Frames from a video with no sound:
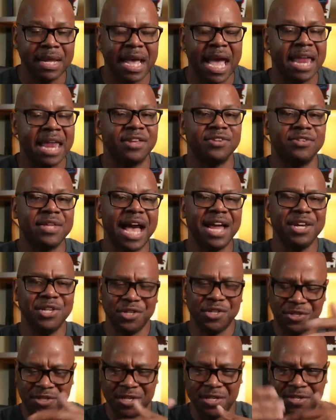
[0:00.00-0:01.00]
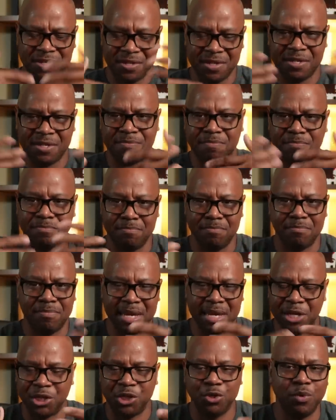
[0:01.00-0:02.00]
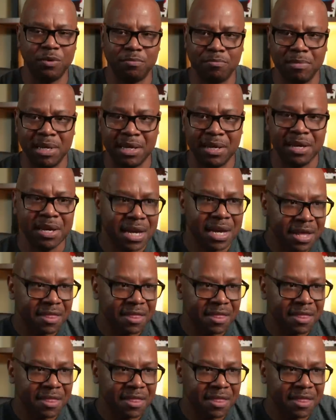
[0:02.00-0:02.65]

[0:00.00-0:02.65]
And it's not just this this issue with me.